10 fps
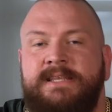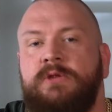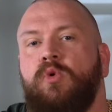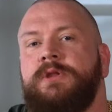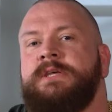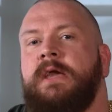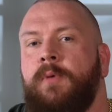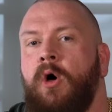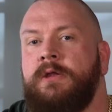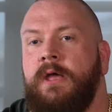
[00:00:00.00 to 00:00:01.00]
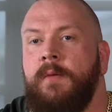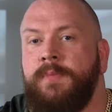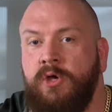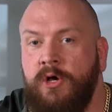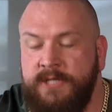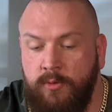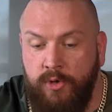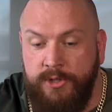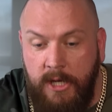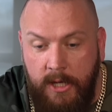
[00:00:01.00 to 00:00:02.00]
didn't want to take part in it because it
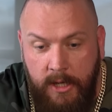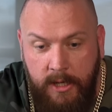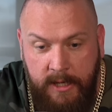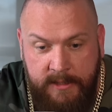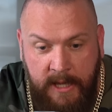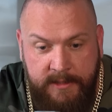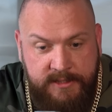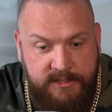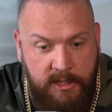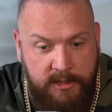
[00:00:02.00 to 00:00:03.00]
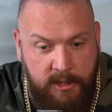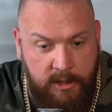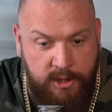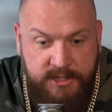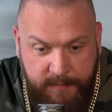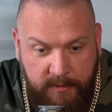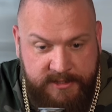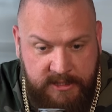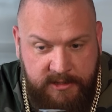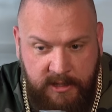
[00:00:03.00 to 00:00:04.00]
would enhance the
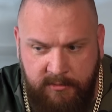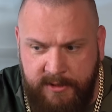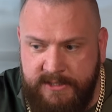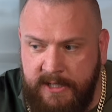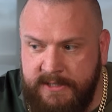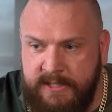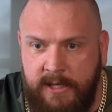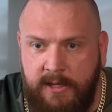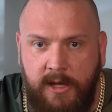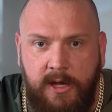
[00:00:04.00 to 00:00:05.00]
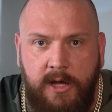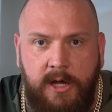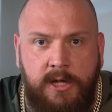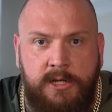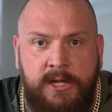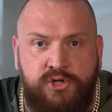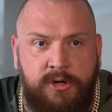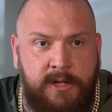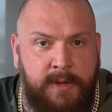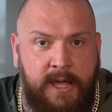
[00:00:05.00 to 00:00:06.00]
conspiracy theories. And it's like...
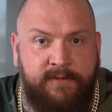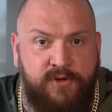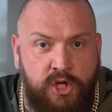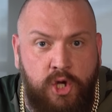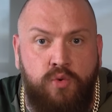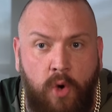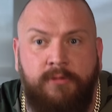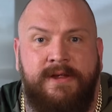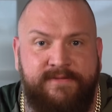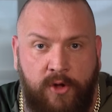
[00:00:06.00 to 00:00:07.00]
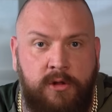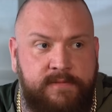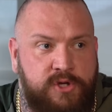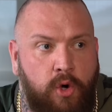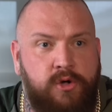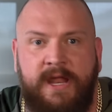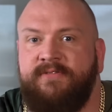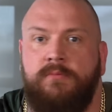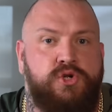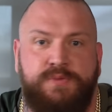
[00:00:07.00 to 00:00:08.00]
Literally, mate, if you are involved, you're going to
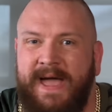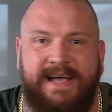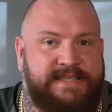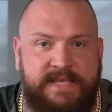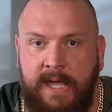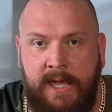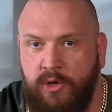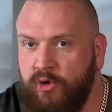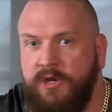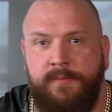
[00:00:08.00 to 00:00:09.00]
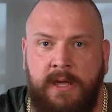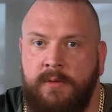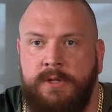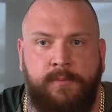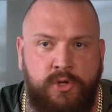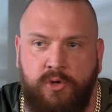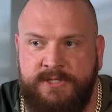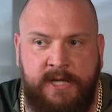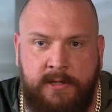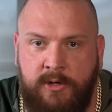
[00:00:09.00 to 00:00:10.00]
have a much better say. You're going to be able to put your
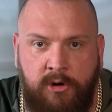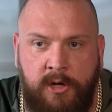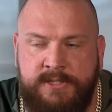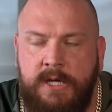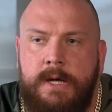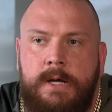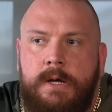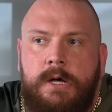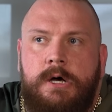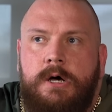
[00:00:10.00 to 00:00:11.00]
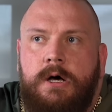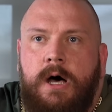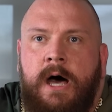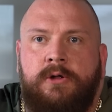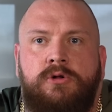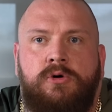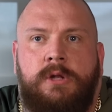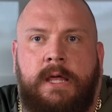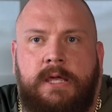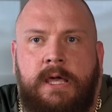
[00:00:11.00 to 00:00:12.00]
side across. I don't know,
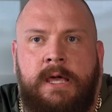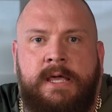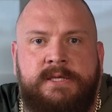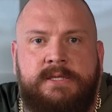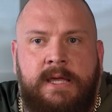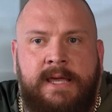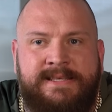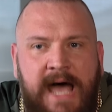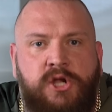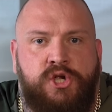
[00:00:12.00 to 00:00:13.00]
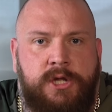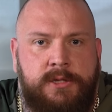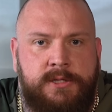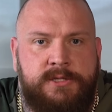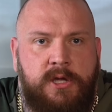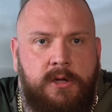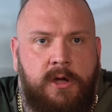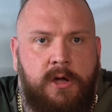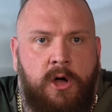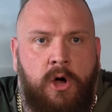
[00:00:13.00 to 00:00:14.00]
like, his actions
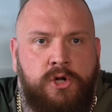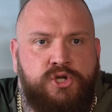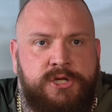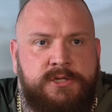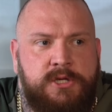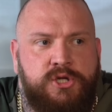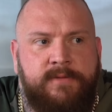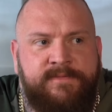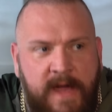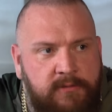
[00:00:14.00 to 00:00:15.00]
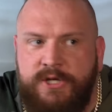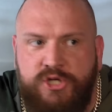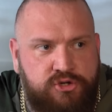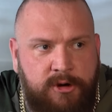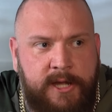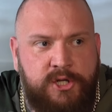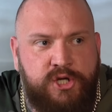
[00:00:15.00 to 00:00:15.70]
are just very strange.